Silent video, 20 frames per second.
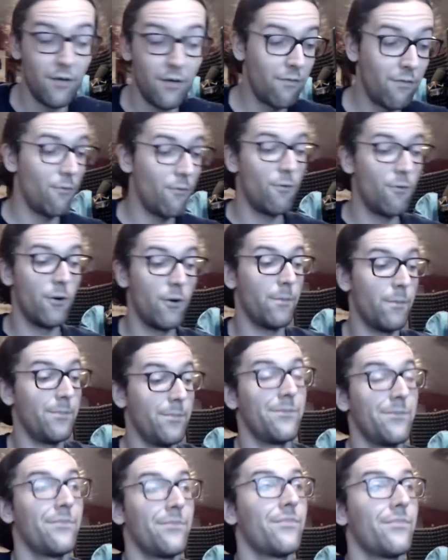for?
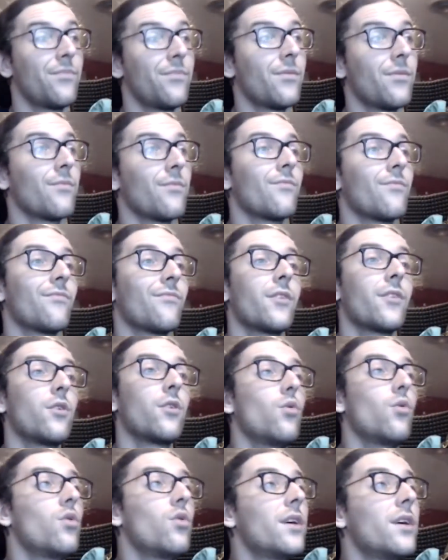
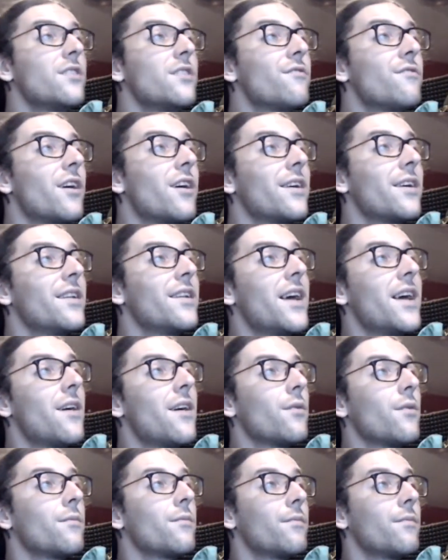Let's find out.